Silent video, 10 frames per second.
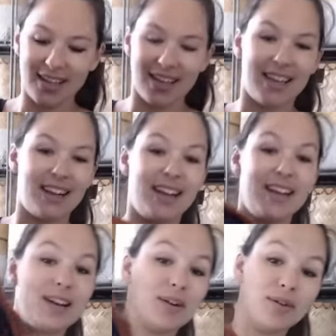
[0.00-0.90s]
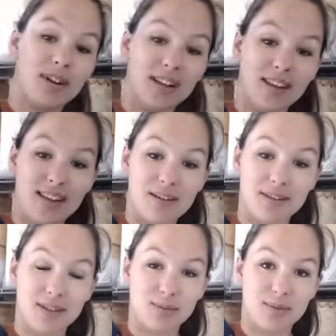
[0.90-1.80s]
And I really love
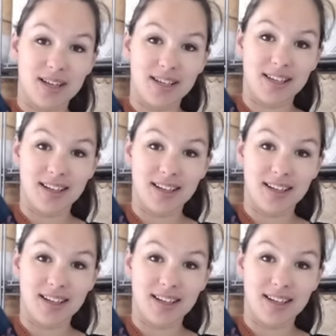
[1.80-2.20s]
this one.